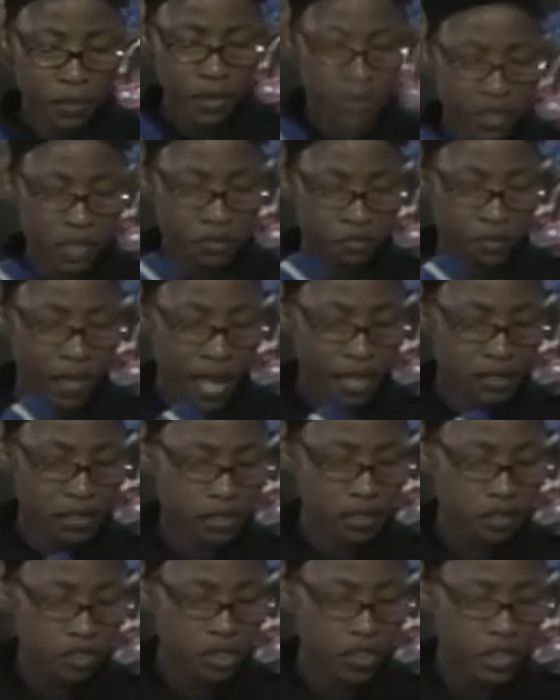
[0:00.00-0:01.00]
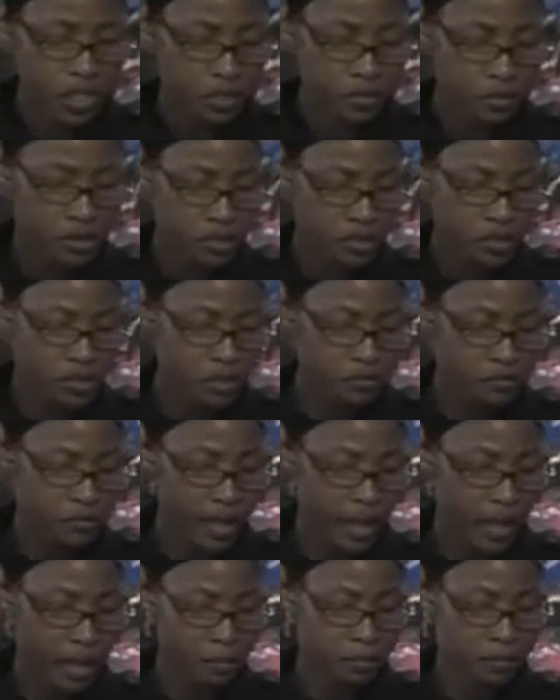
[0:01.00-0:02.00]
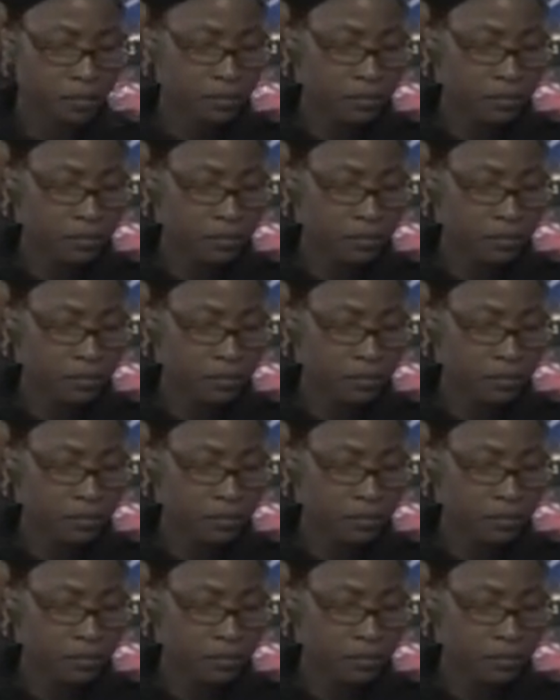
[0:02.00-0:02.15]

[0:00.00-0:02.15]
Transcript: Believe that you receive them.